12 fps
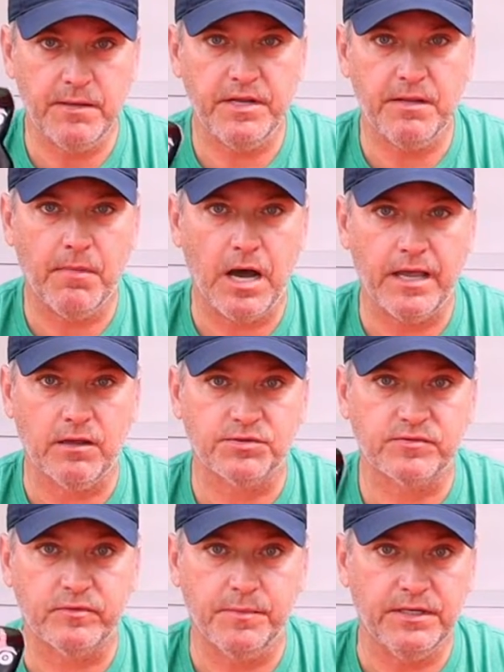many miles
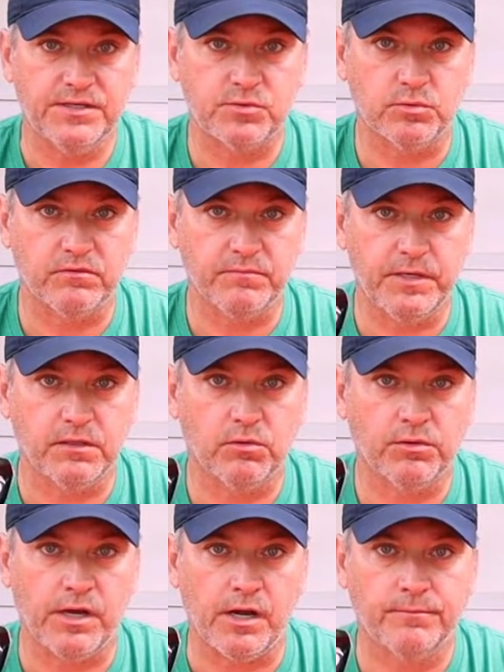from any sort of medical
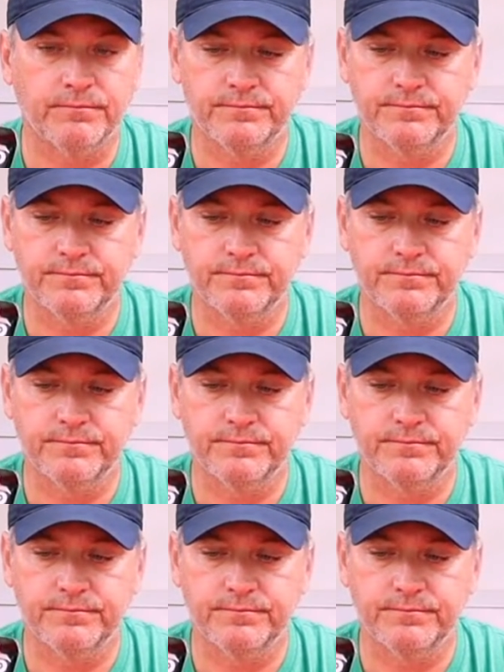care.